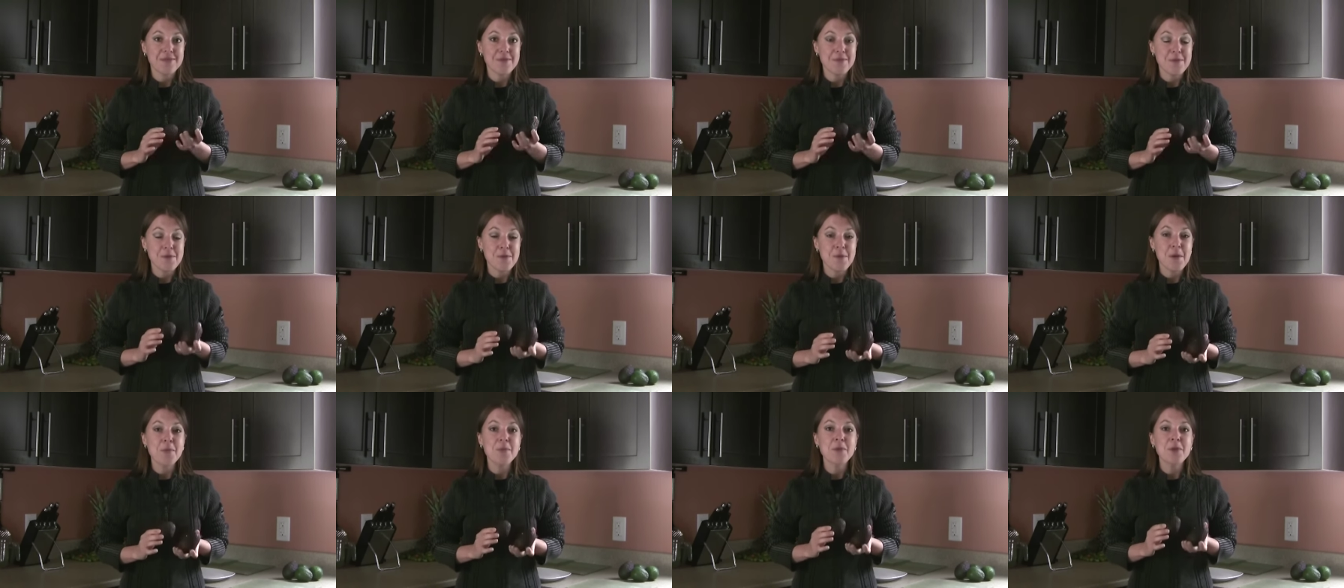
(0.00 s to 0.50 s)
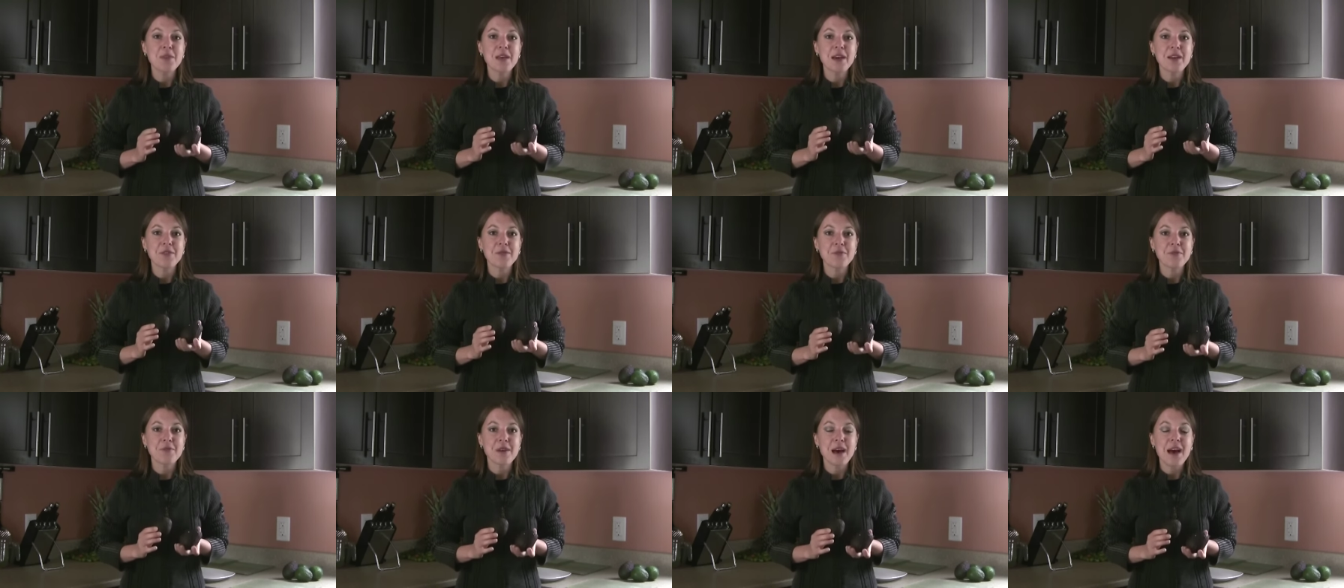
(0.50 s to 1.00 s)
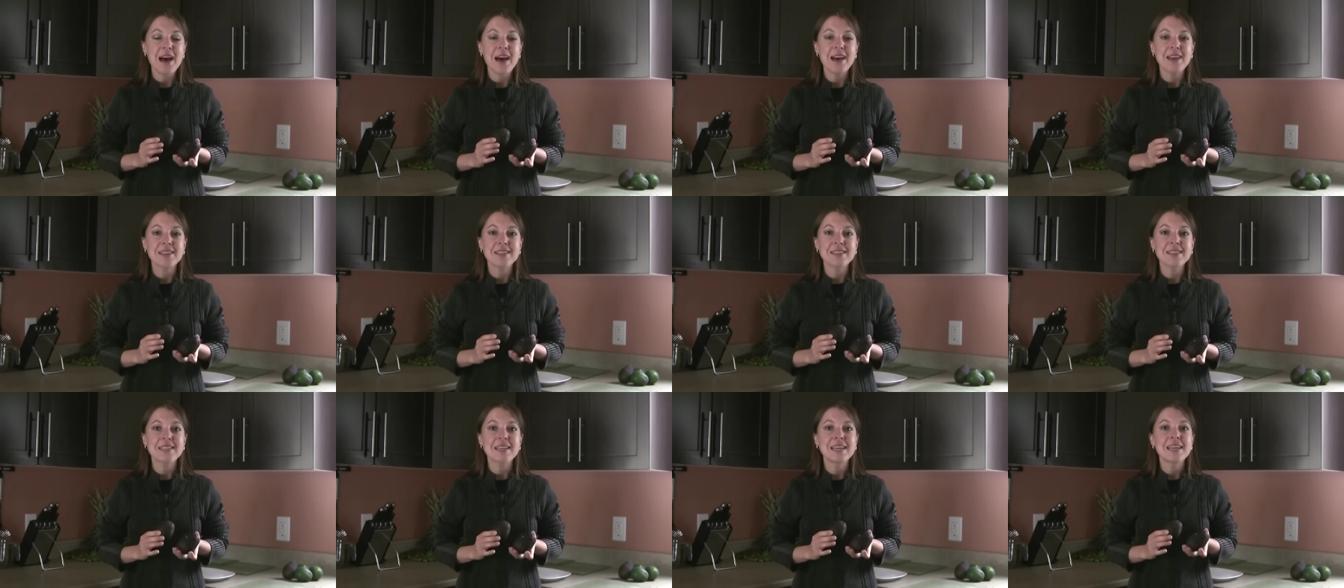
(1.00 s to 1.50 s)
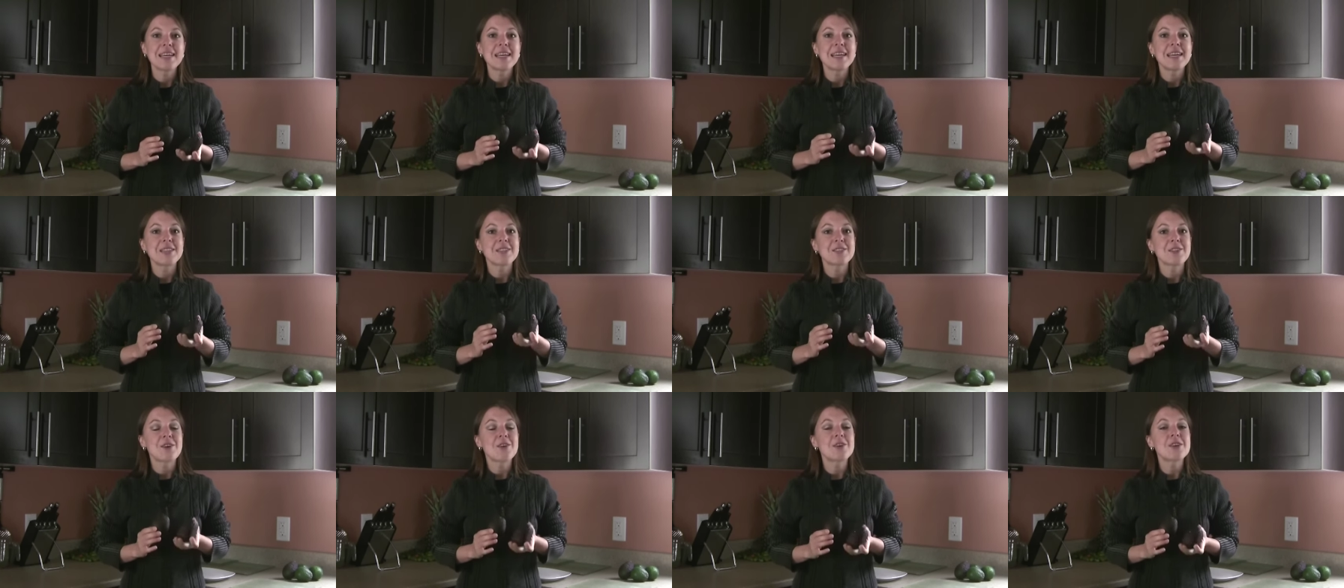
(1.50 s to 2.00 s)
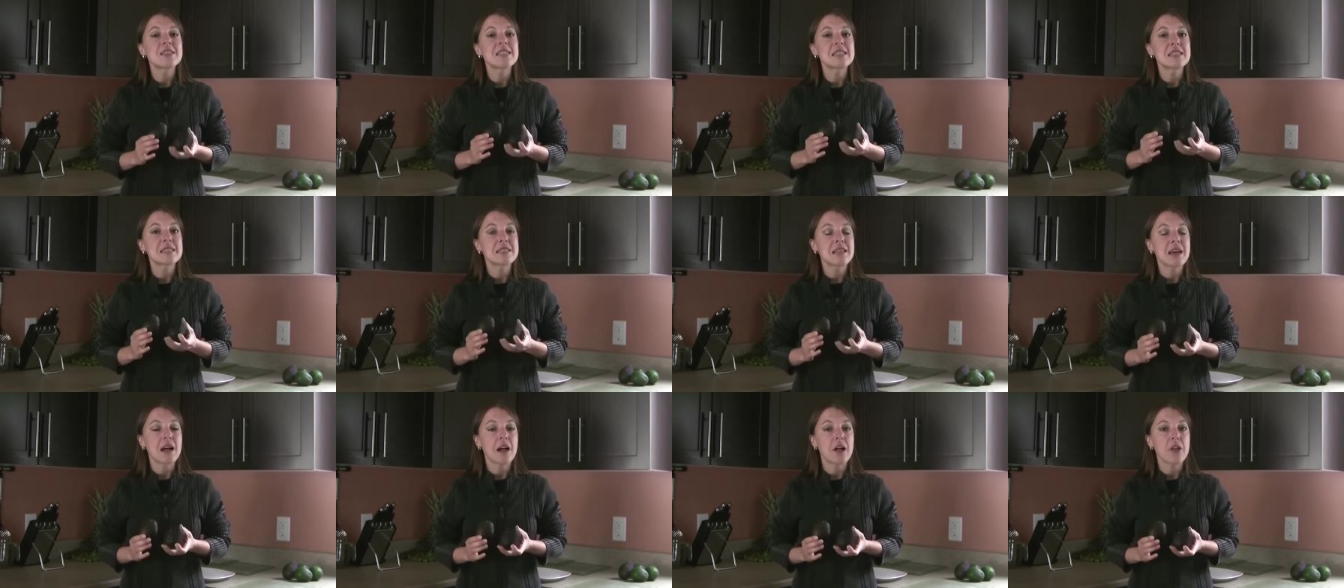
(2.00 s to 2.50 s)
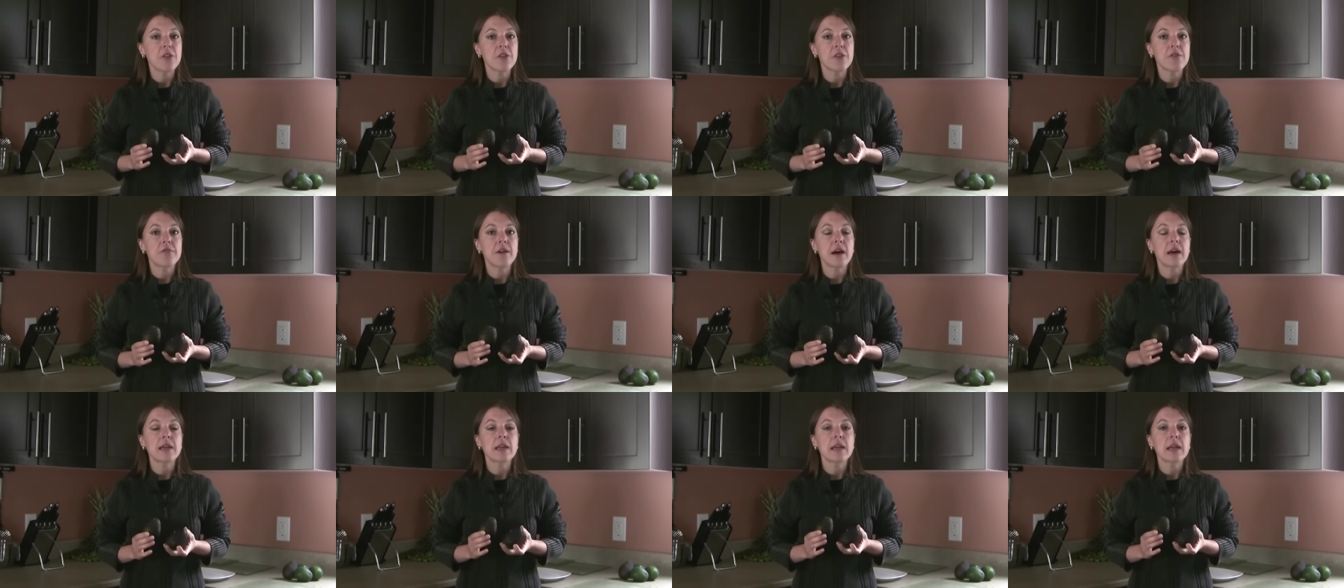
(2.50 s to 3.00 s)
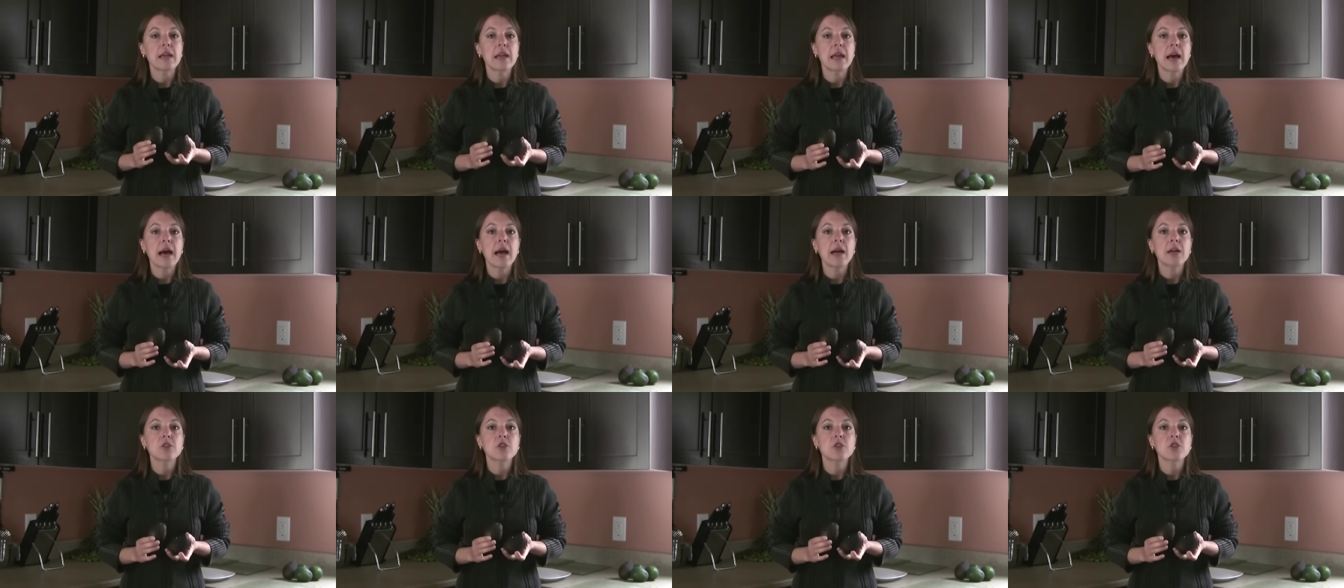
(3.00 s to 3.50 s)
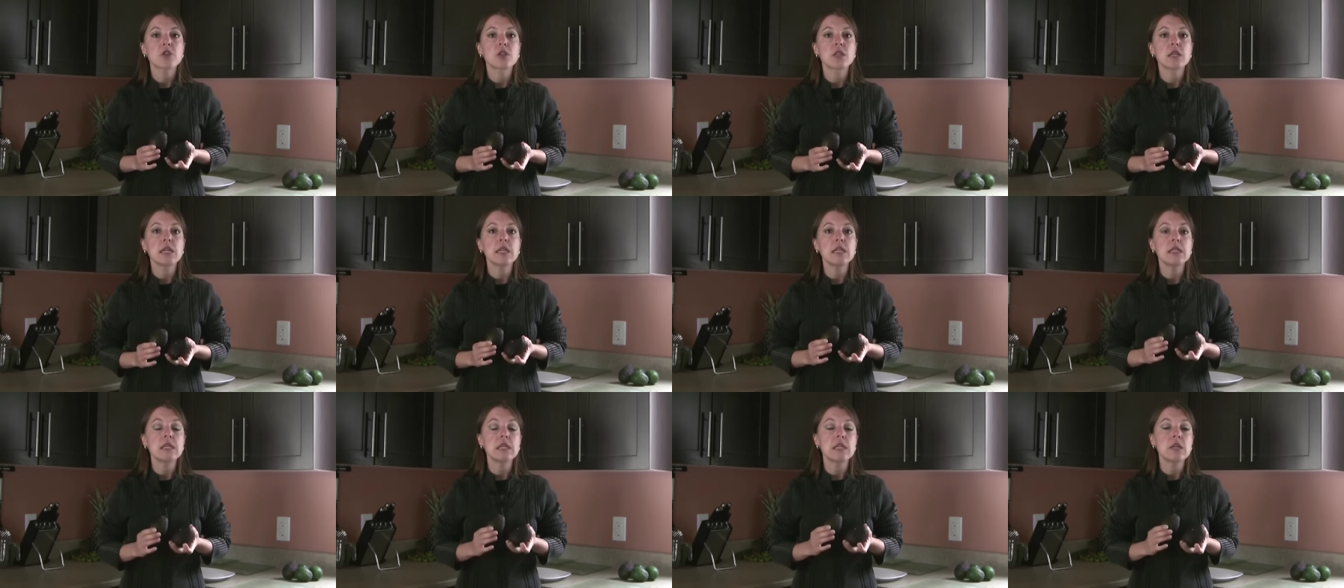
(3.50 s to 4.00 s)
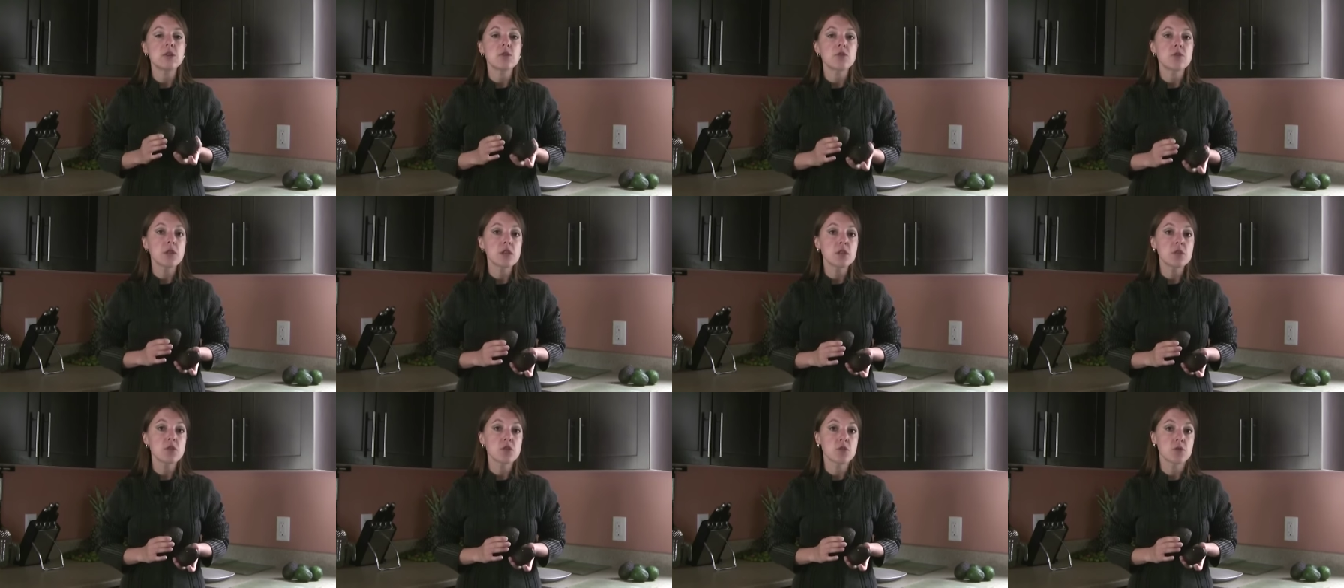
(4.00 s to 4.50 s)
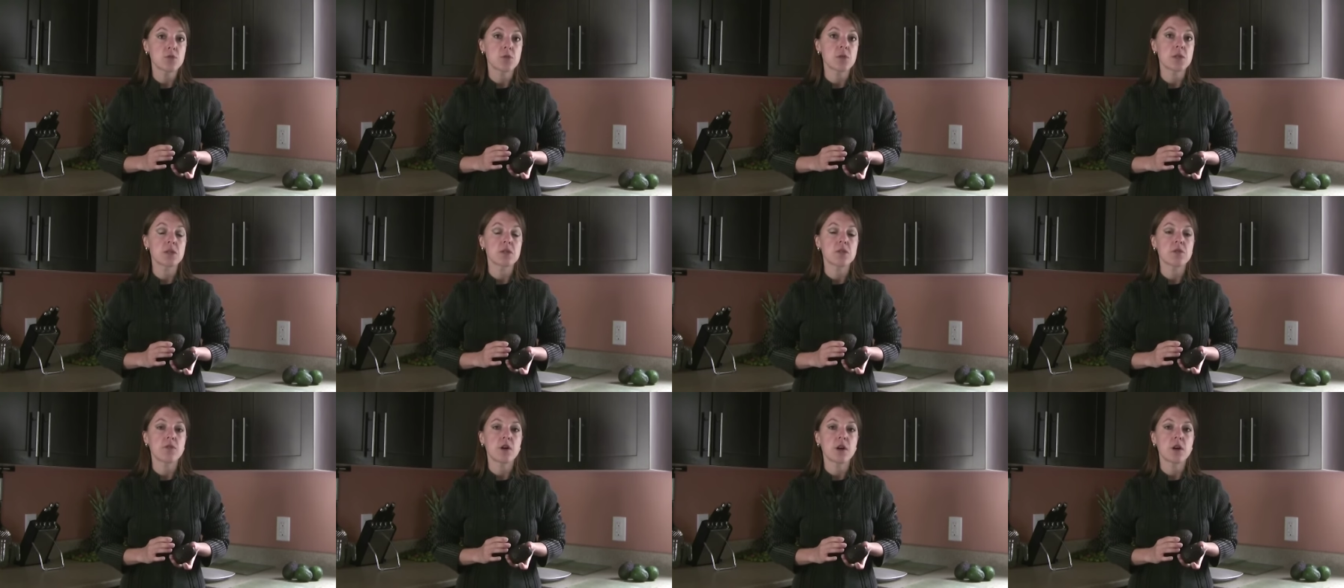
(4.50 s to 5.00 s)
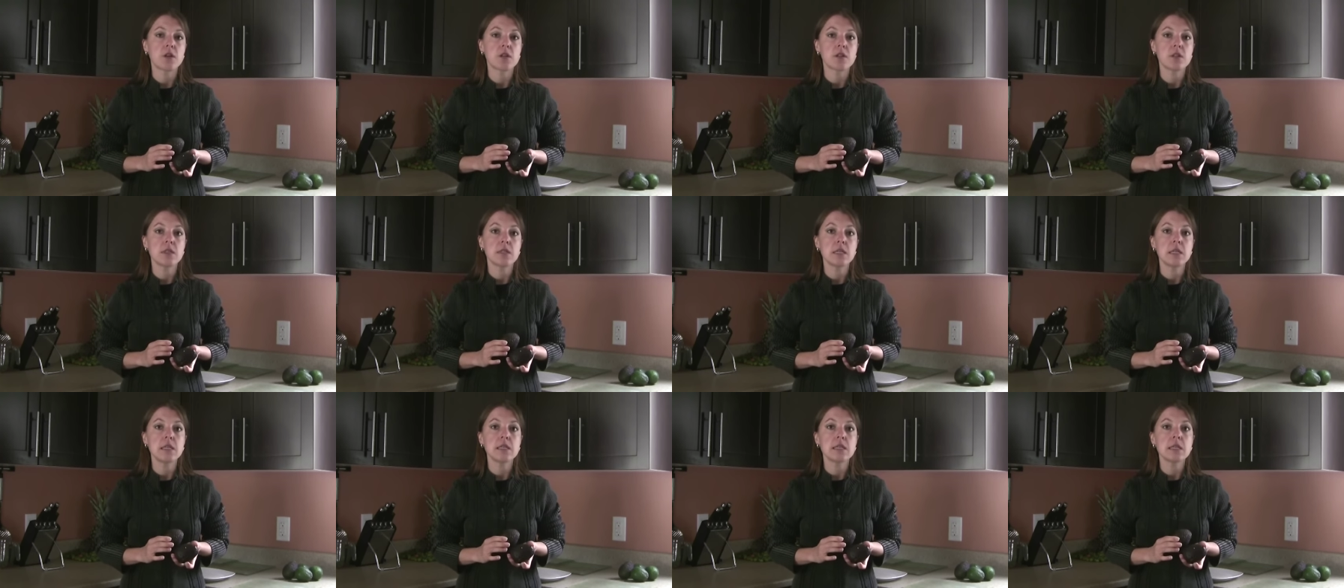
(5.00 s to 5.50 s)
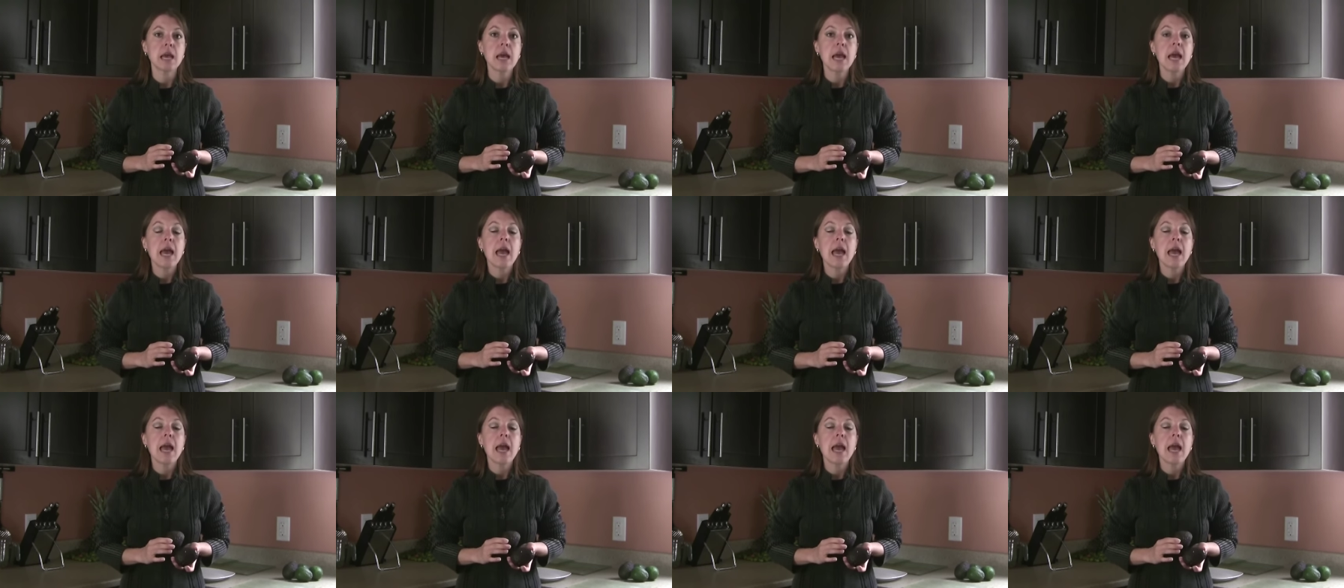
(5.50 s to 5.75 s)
Remember that fat, as long as it's the healthy fat, can actually decrease your risk of heart disease